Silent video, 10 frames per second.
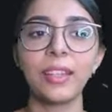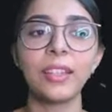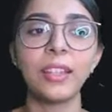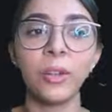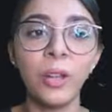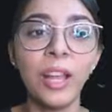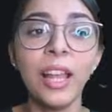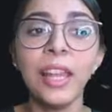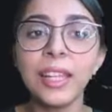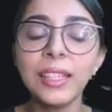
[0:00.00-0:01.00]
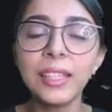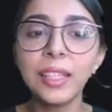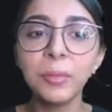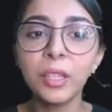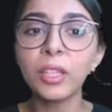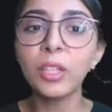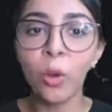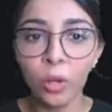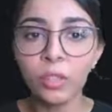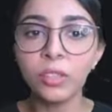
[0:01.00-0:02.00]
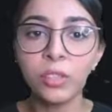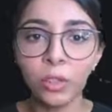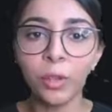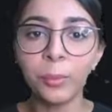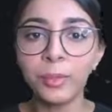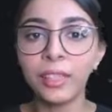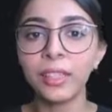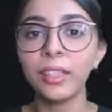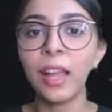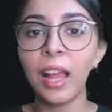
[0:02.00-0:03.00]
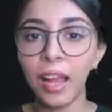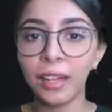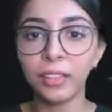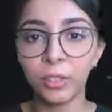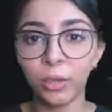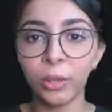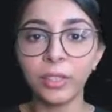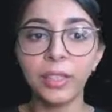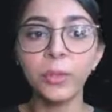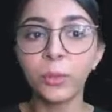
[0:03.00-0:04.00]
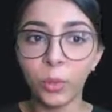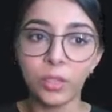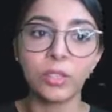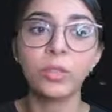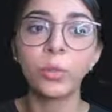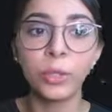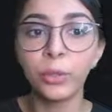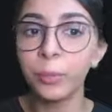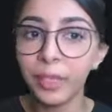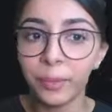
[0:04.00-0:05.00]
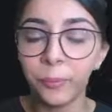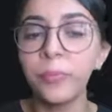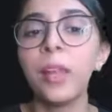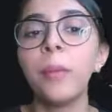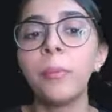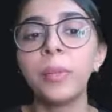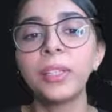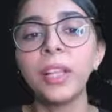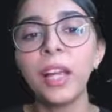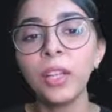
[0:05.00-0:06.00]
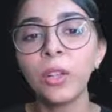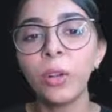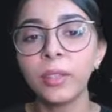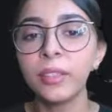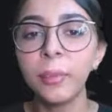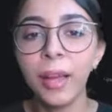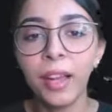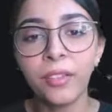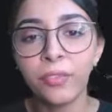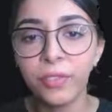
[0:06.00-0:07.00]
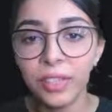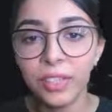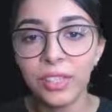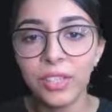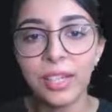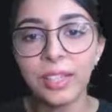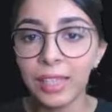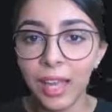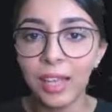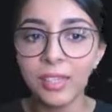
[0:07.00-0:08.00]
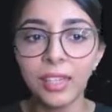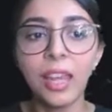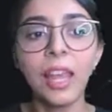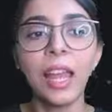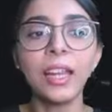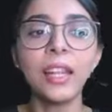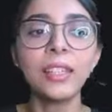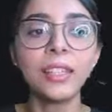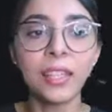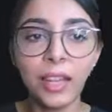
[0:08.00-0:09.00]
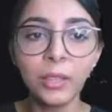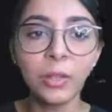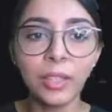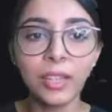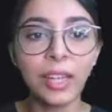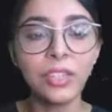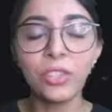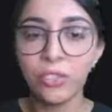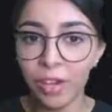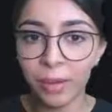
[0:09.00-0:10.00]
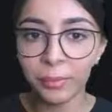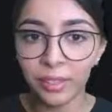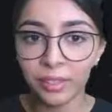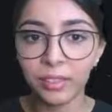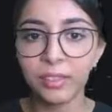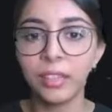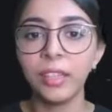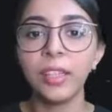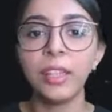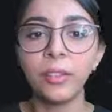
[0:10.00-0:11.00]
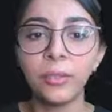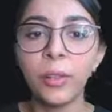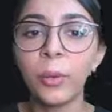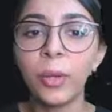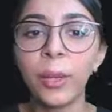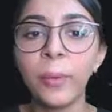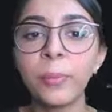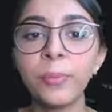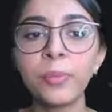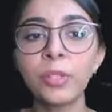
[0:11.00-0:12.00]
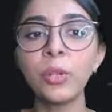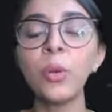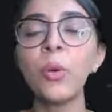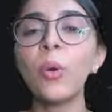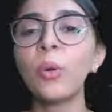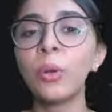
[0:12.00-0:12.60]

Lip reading: Now, it seemed a longer job than I had thought it was going to be. But I got the bag finished at last and I sat on it and strapped it. Okay, so